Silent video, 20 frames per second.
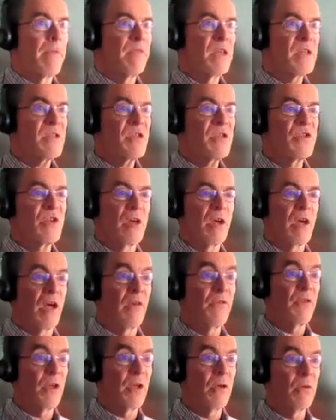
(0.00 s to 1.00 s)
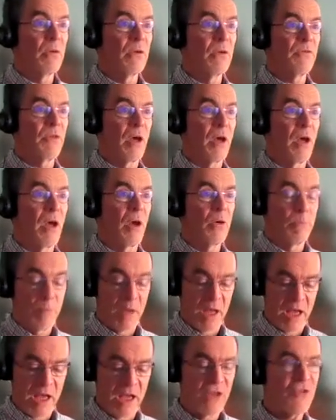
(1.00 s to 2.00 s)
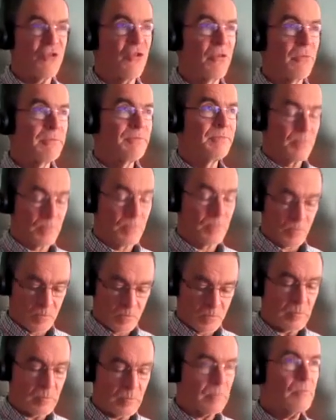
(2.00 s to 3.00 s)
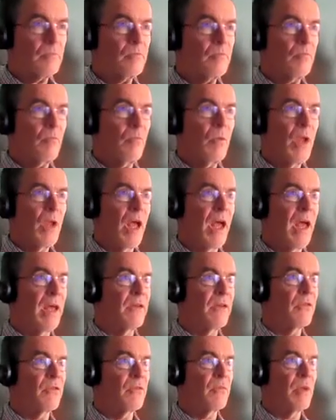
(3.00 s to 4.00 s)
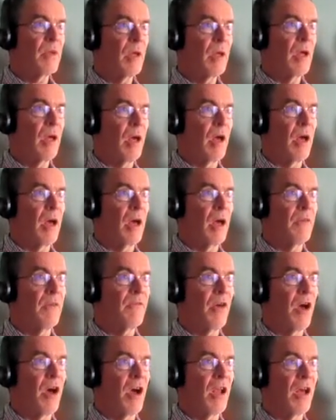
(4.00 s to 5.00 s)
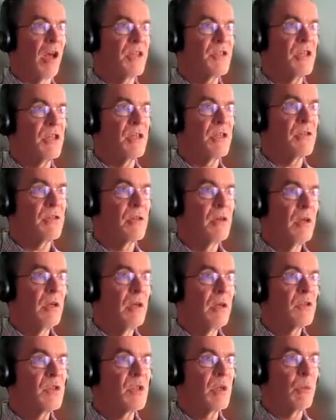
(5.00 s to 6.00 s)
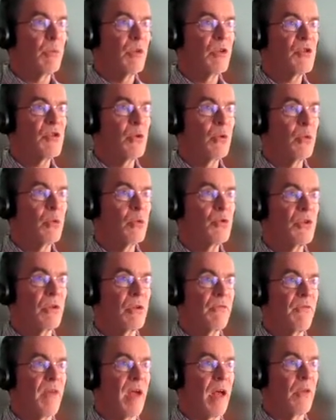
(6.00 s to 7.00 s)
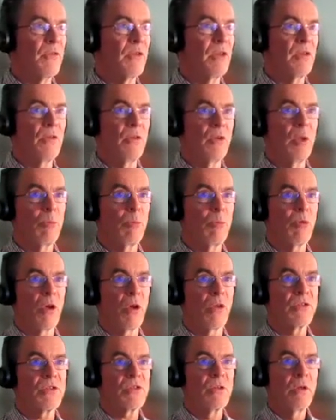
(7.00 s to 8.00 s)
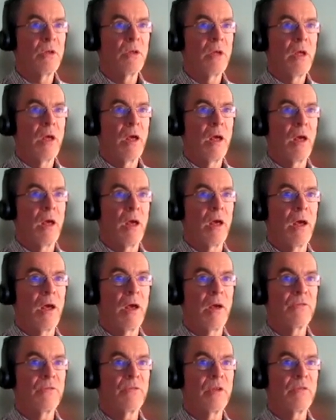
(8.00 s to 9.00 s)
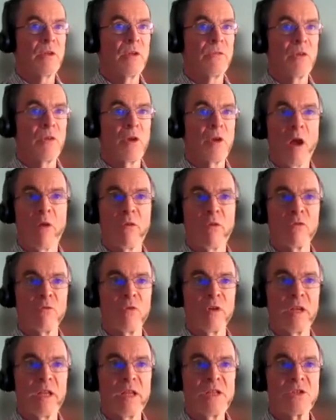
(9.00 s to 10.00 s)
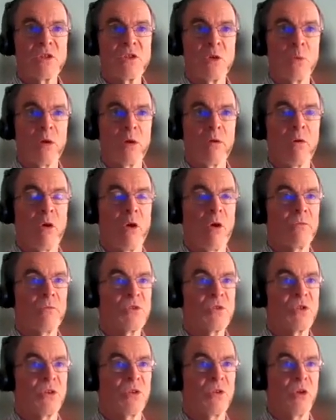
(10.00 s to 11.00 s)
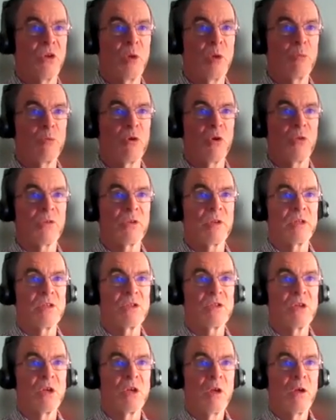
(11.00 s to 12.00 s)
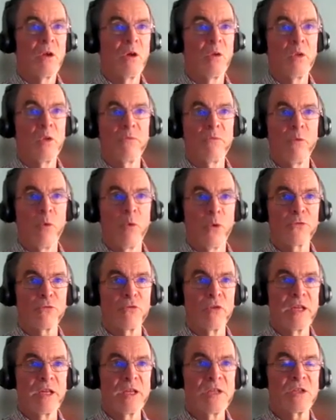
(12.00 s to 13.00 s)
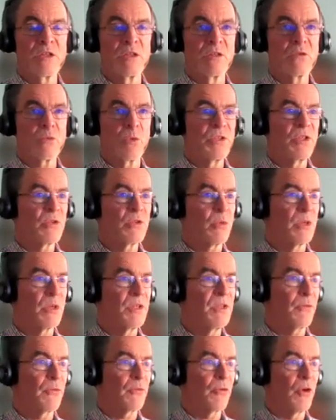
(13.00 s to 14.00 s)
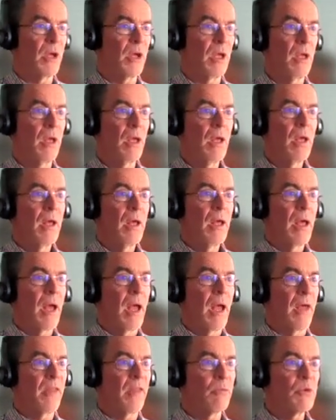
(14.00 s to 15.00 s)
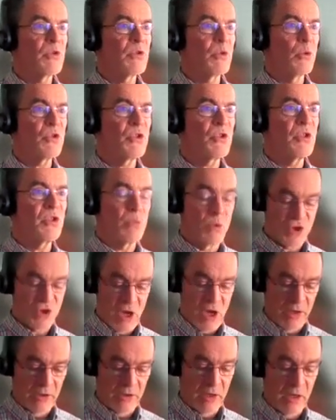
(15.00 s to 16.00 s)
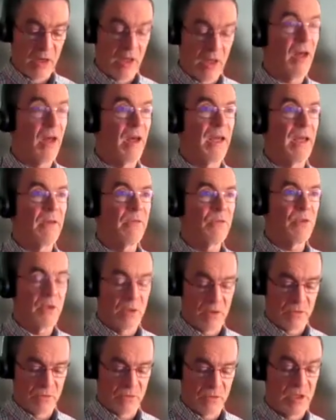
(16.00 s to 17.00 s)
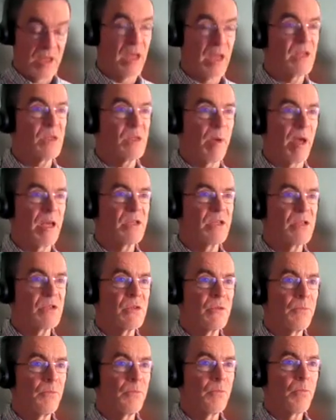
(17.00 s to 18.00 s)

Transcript: This is a view of the homepage, and I've highlighted some of the tools that are found in UniProt, the current release that we're on. So UniProt is on the 4th release in 2023, and the resources which underlie the database.